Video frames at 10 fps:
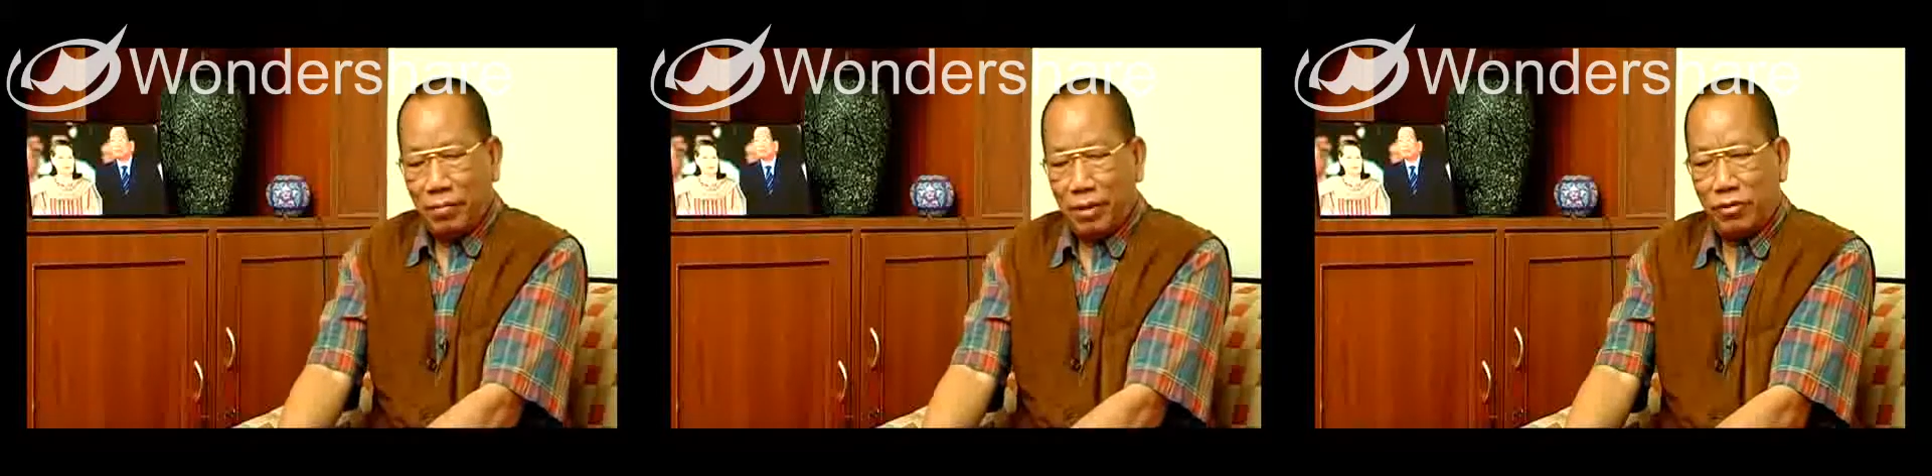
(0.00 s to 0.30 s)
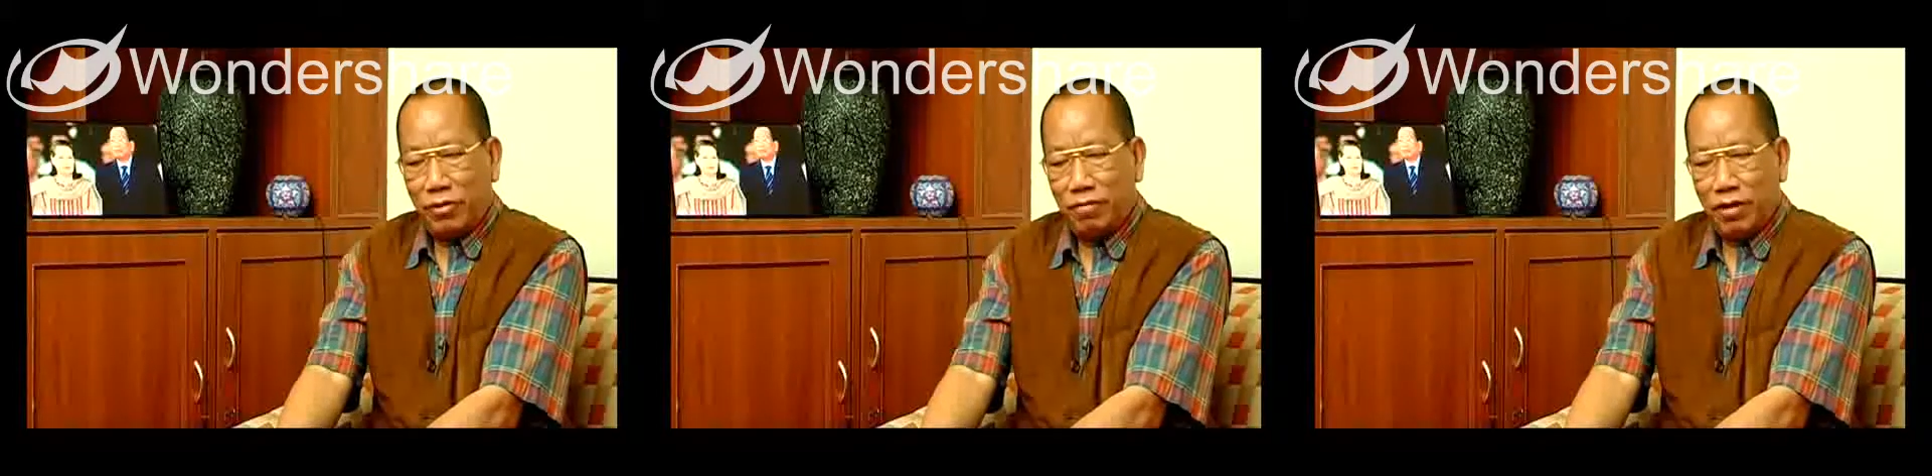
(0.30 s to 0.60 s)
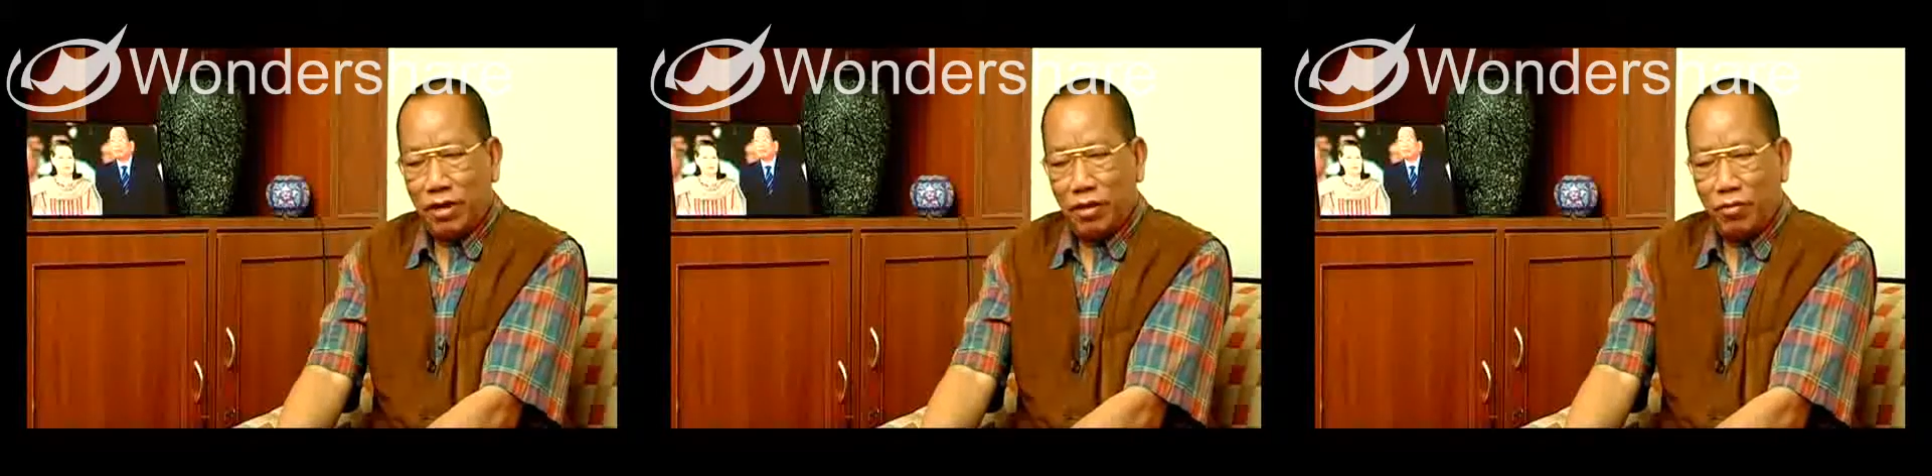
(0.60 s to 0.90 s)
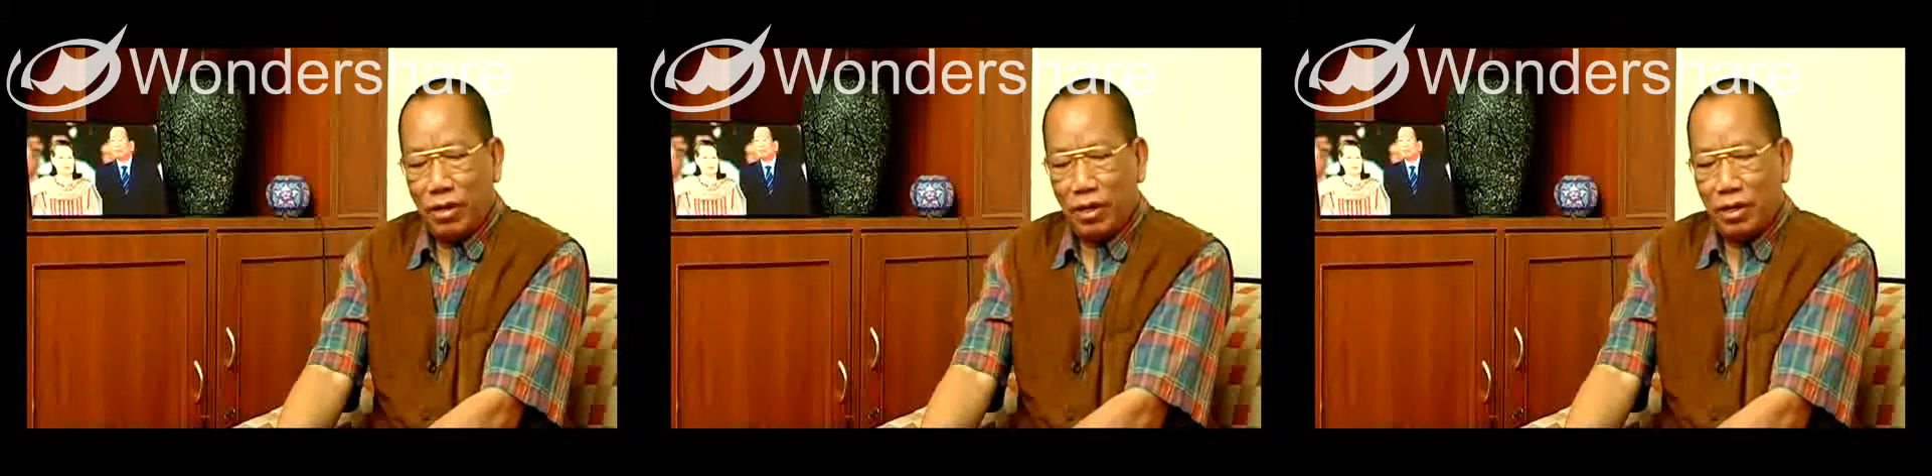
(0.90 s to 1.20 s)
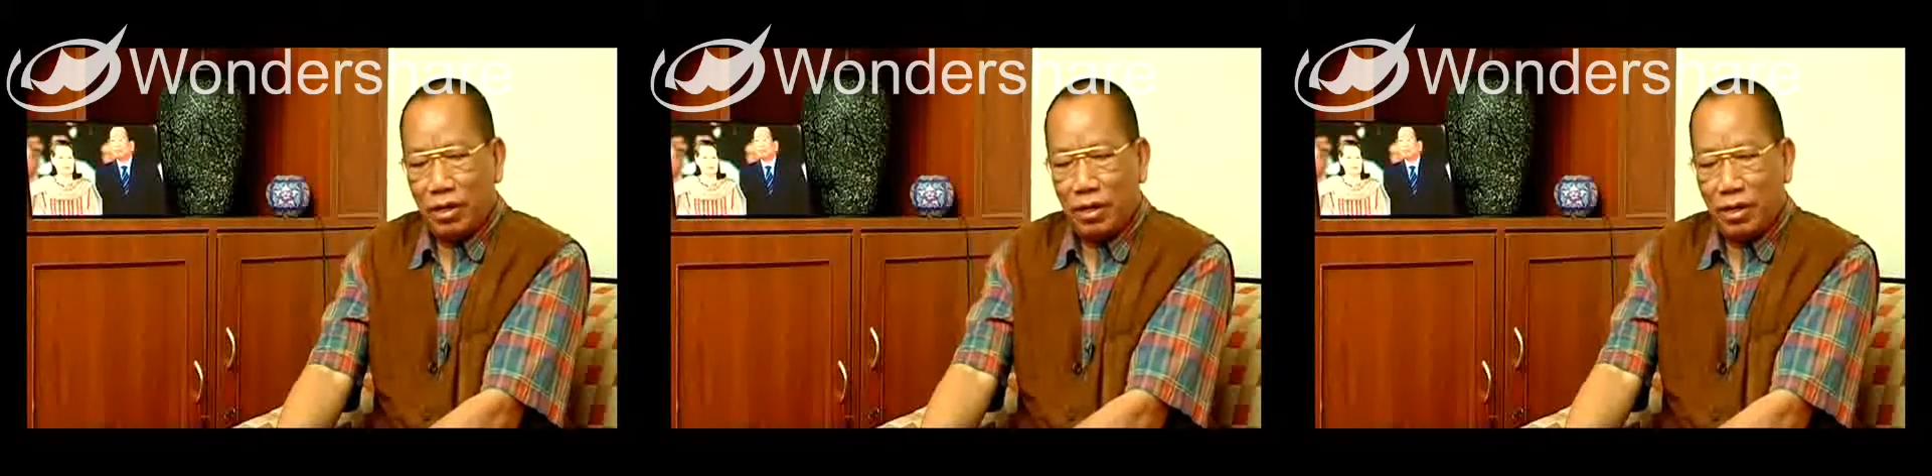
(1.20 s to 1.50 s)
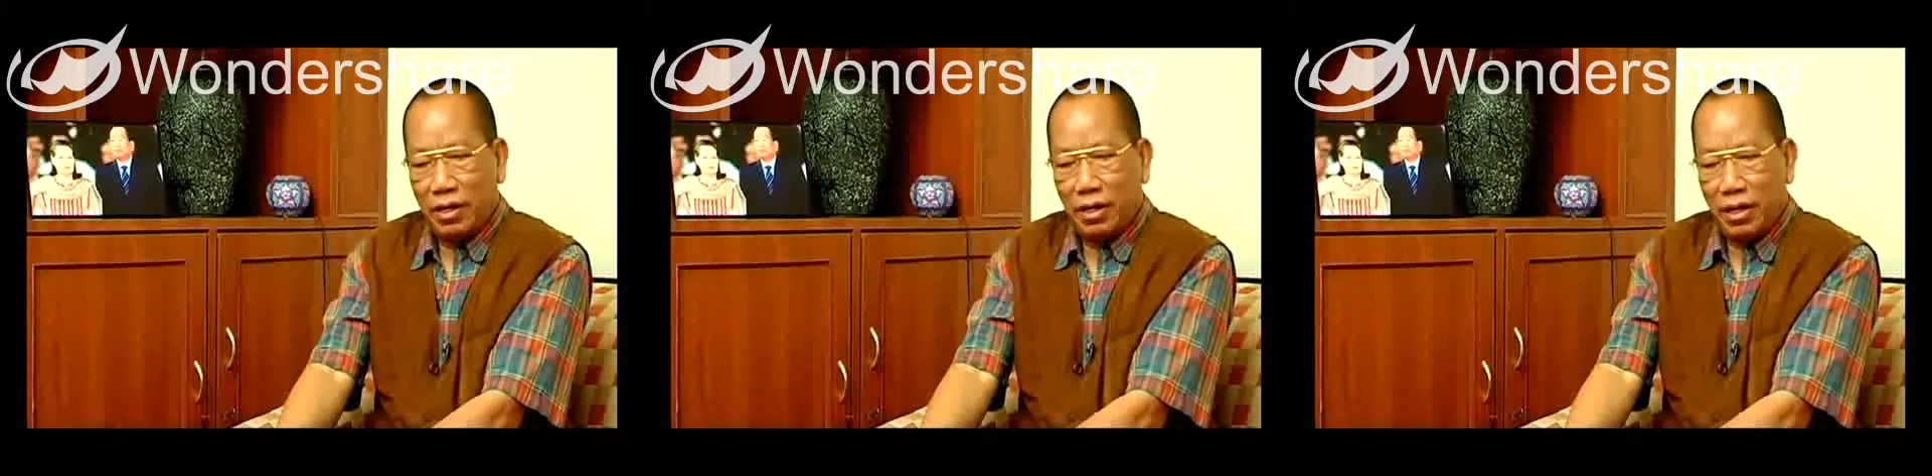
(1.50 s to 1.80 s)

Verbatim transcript: But wherever I work, uh,